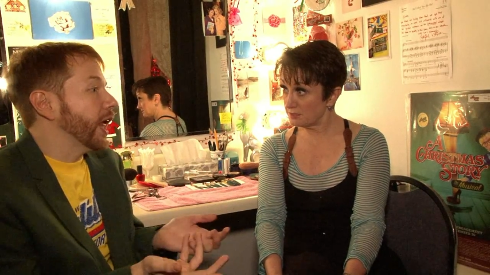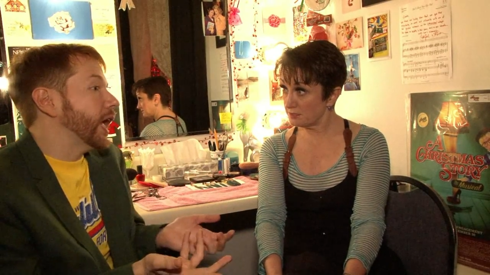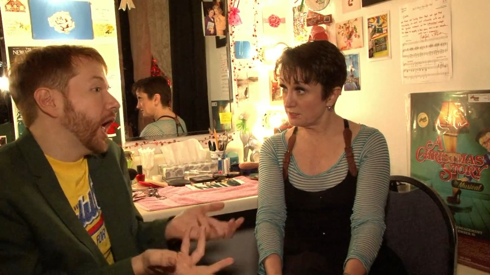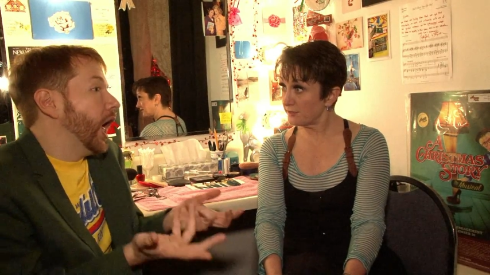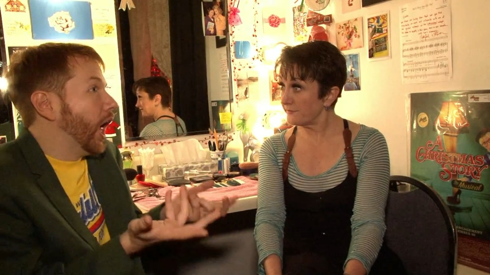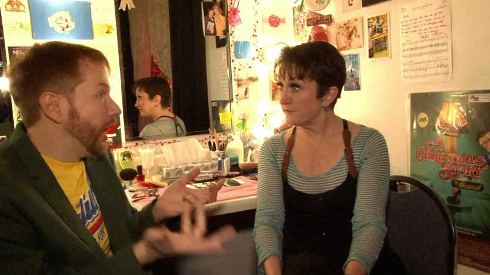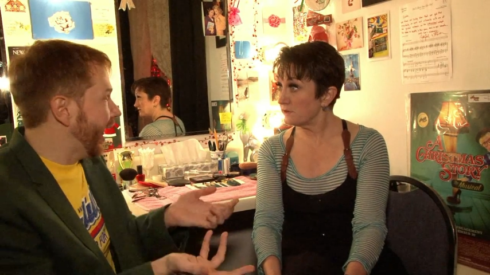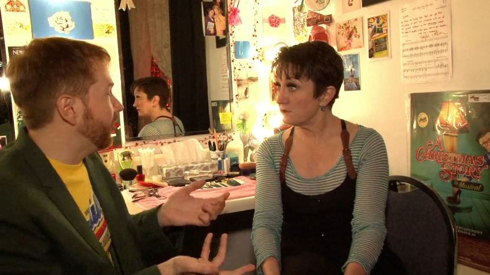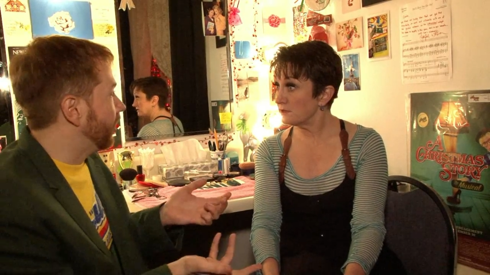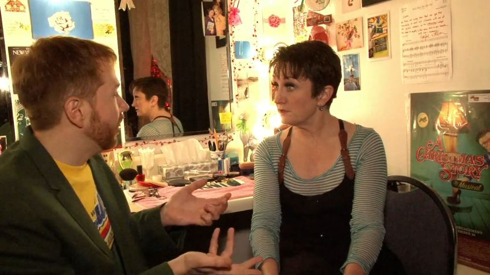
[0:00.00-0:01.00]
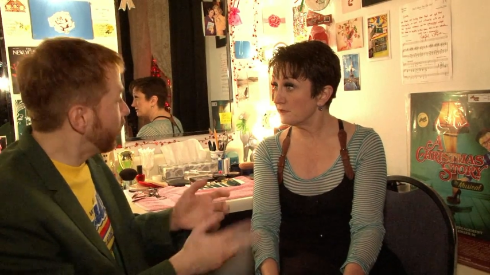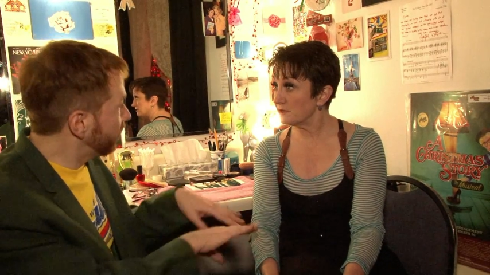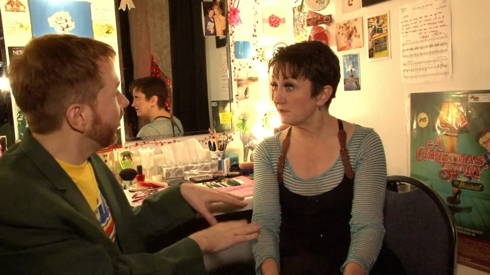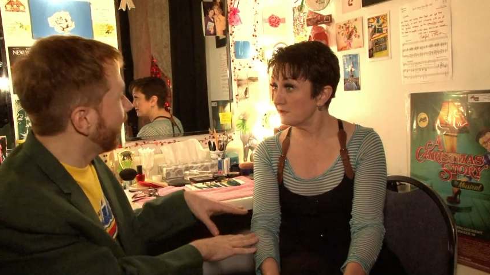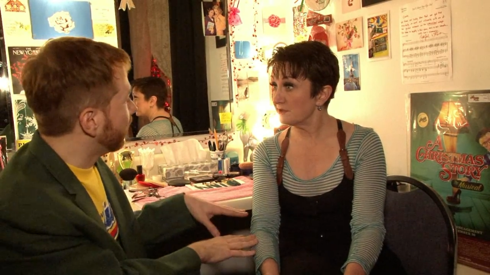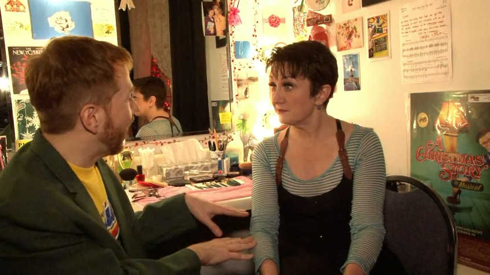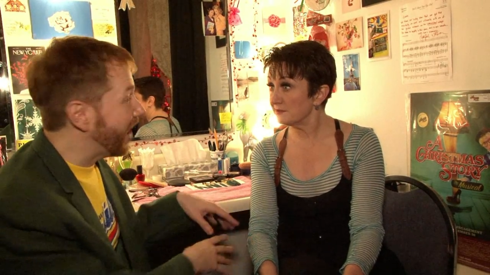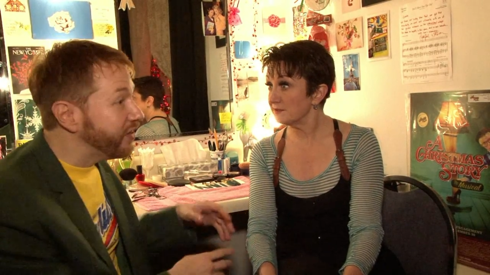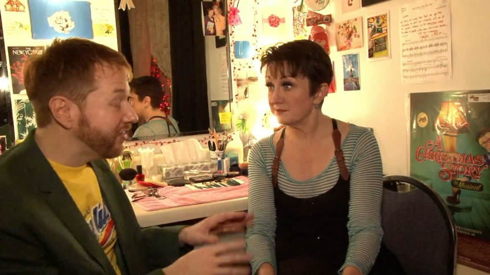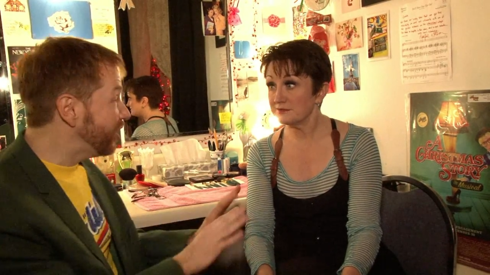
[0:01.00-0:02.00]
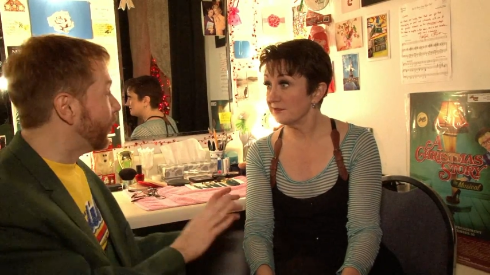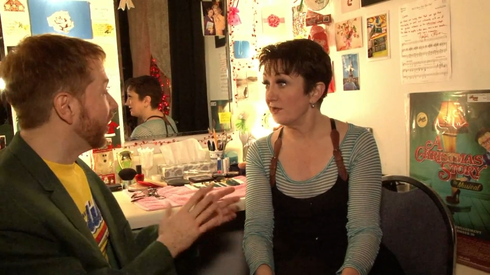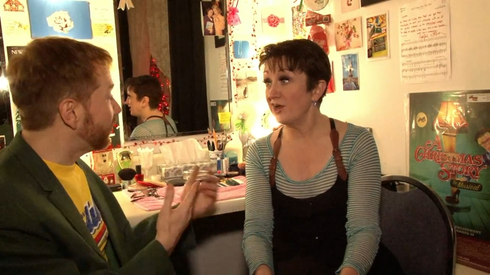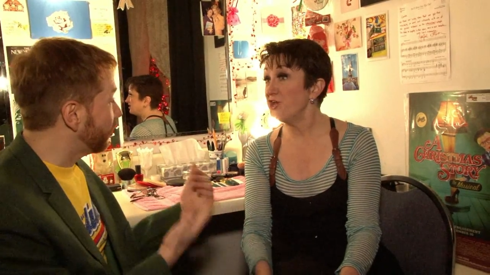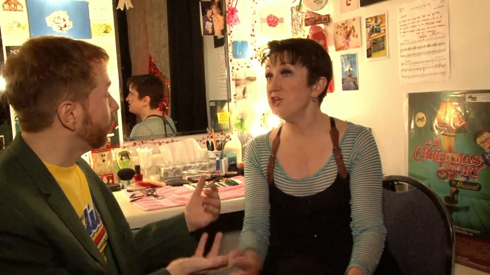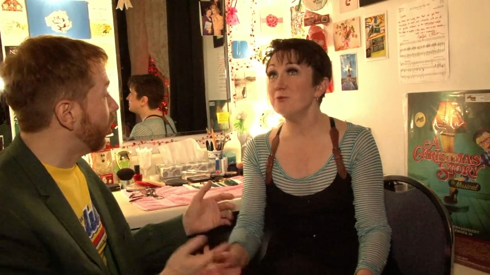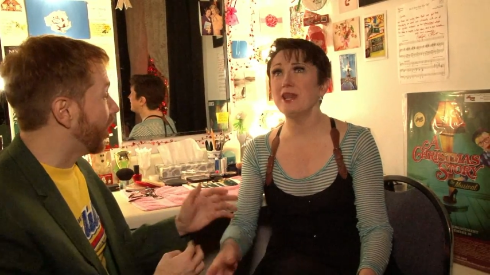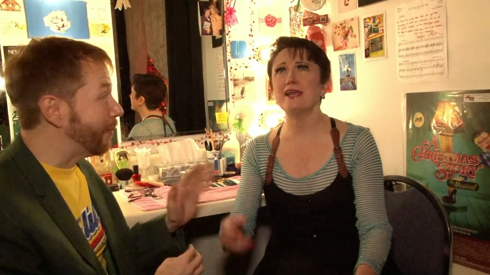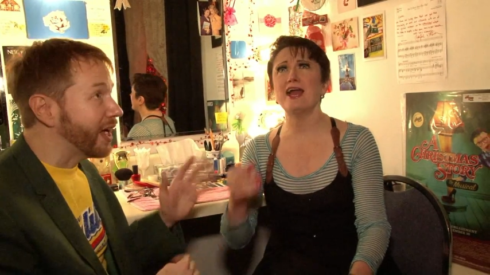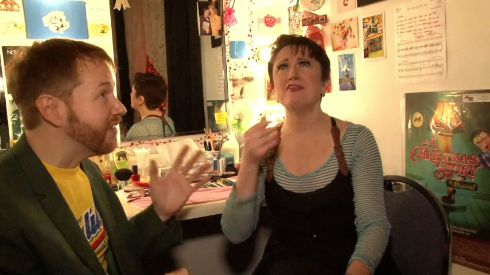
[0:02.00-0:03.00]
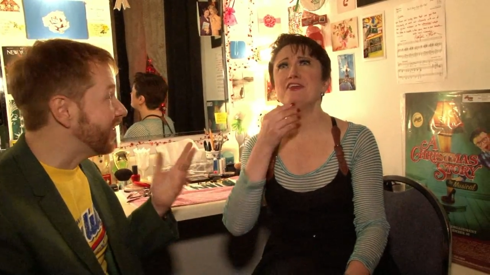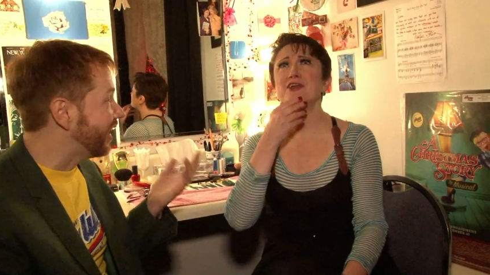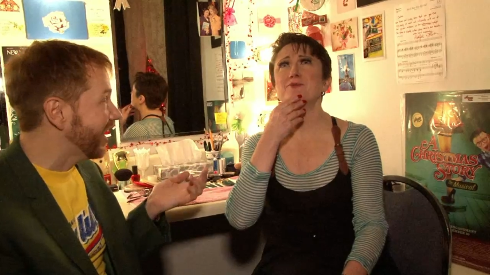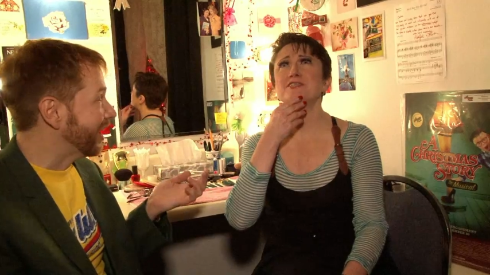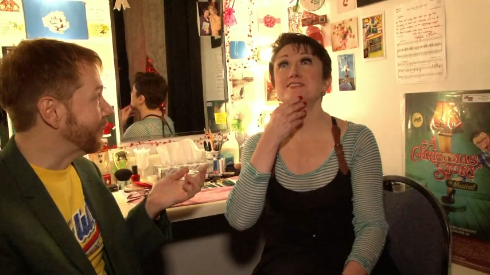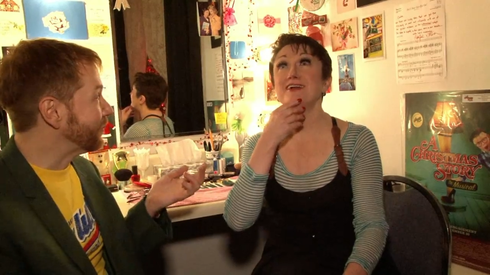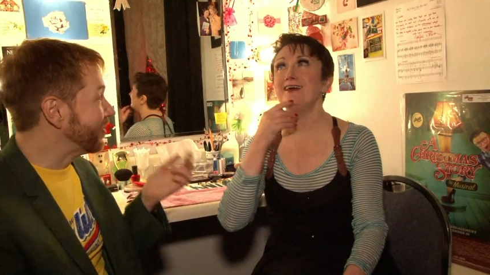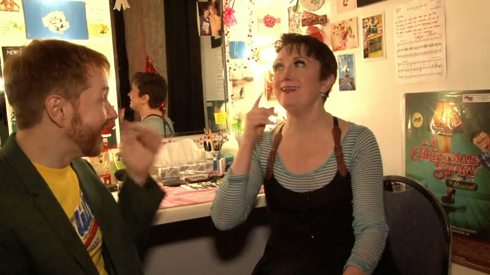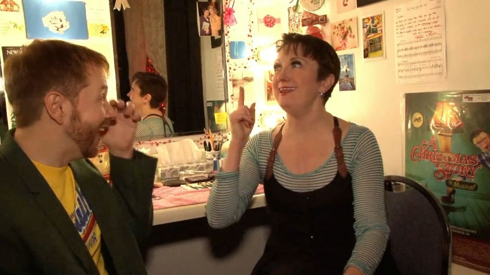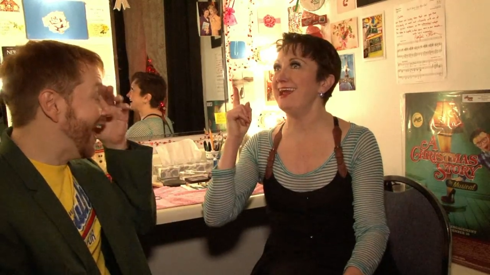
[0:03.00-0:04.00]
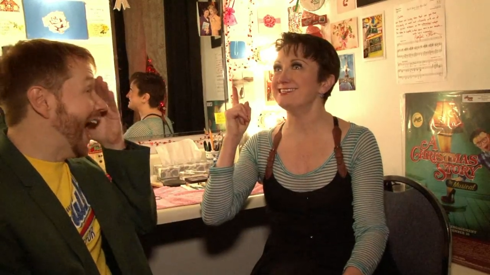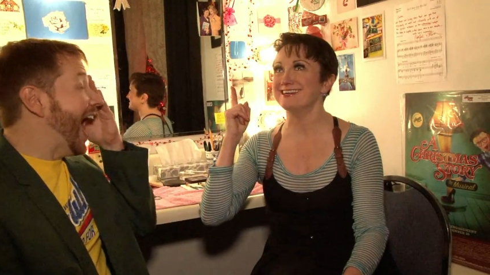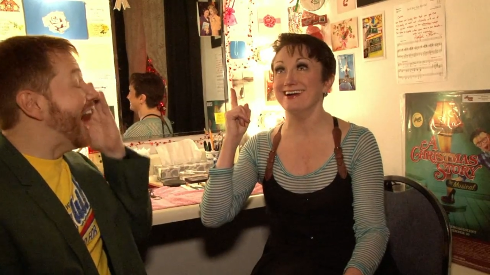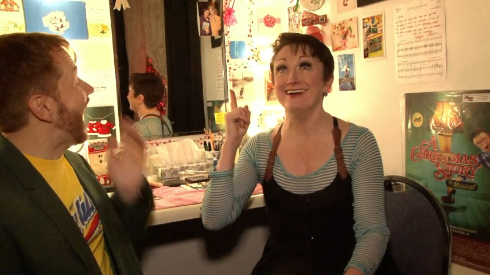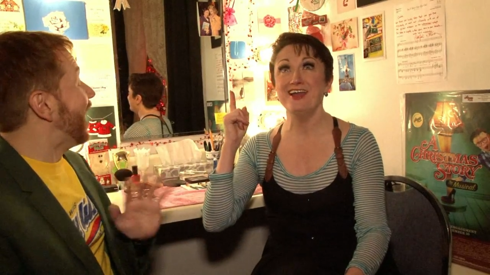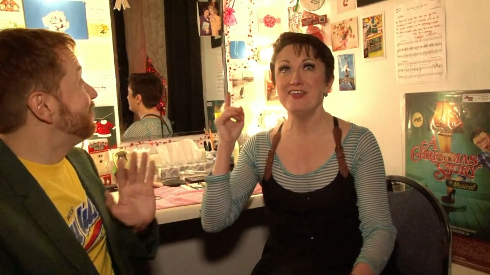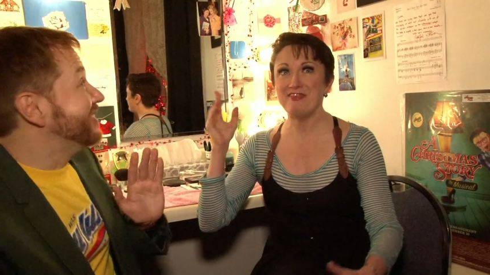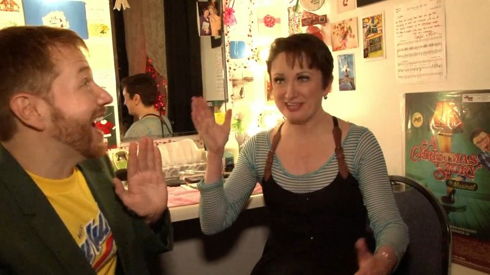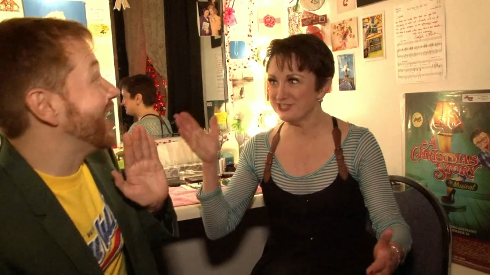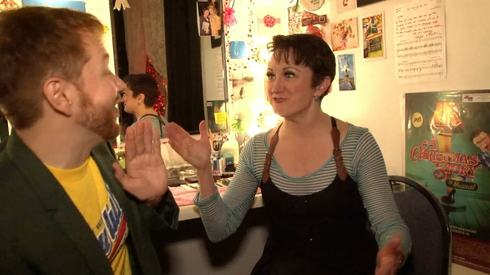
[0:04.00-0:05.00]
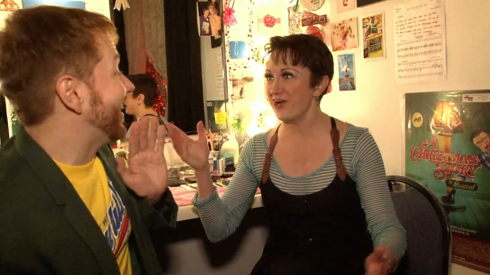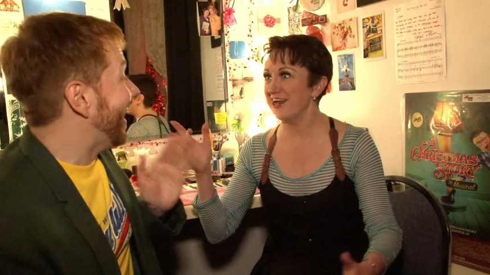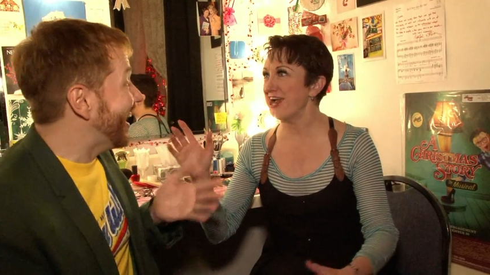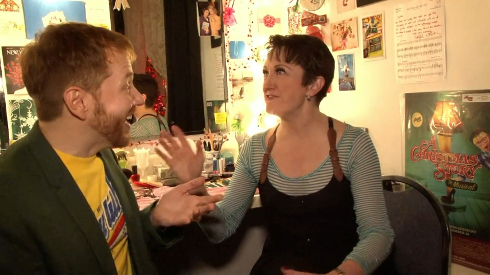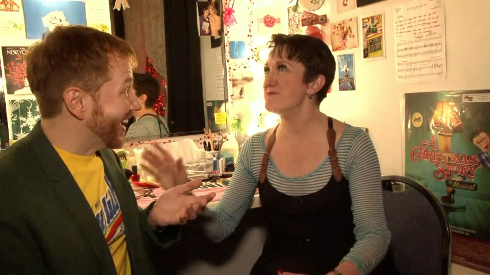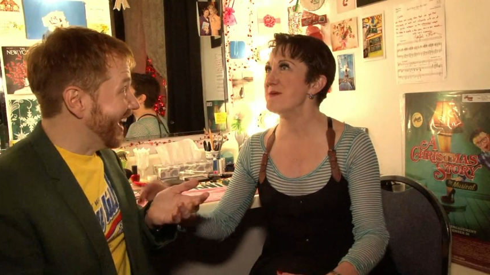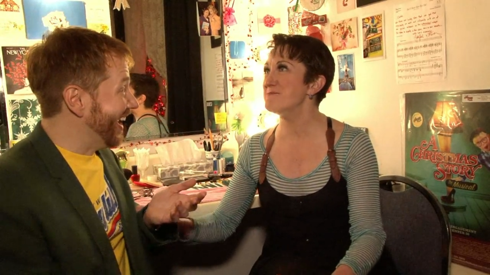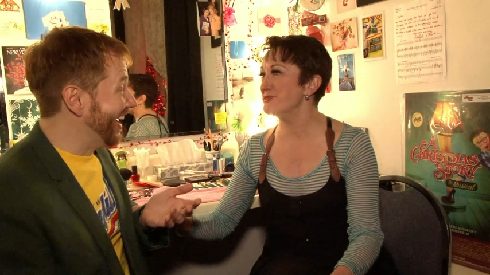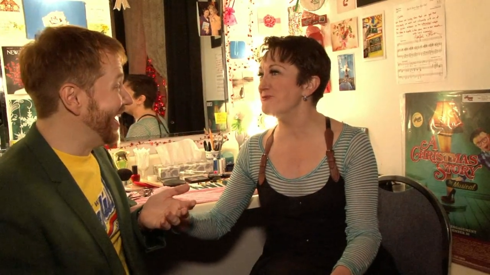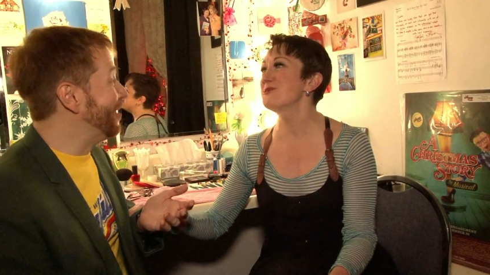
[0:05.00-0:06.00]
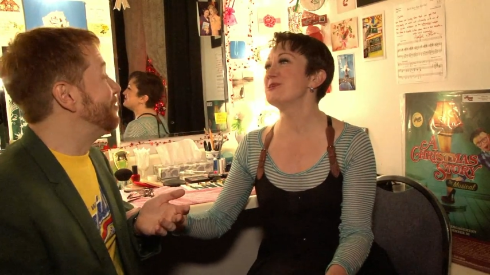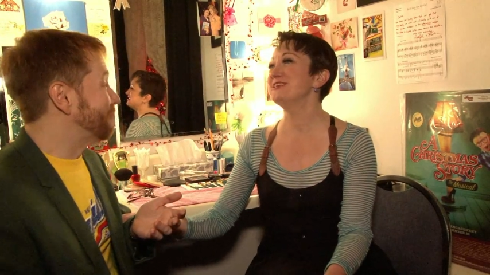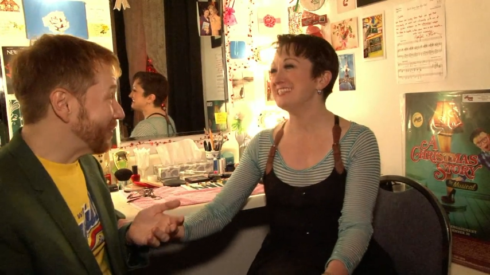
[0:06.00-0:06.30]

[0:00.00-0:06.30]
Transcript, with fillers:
Speaker 1: like a letter. It was a letter. I haven't seen one in so you long. Like, I'm not I even think kidding. it was
Speaker 2: a letter. I'm that's not even right. Kidding. I remember the word.